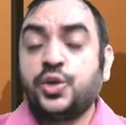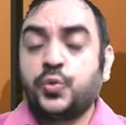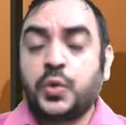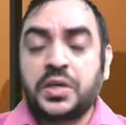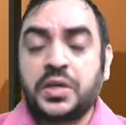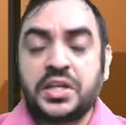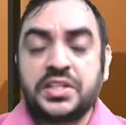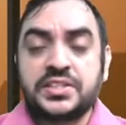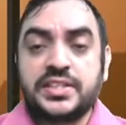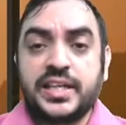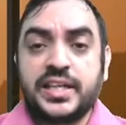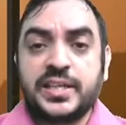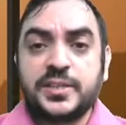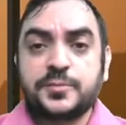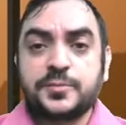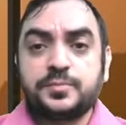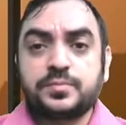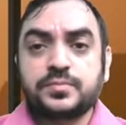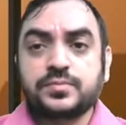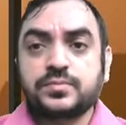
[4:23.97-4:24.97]
What is
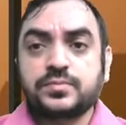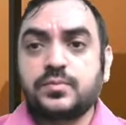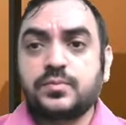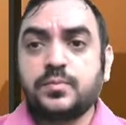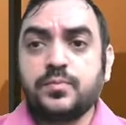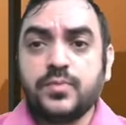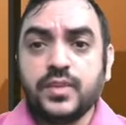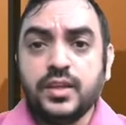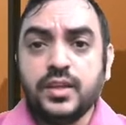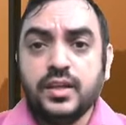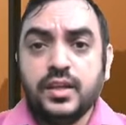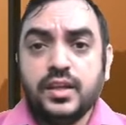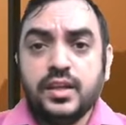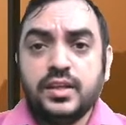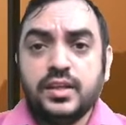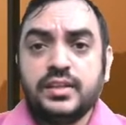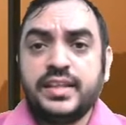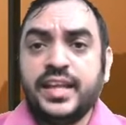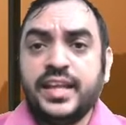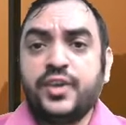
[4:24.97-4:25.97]
that?
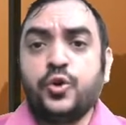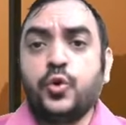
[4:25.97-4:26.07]
They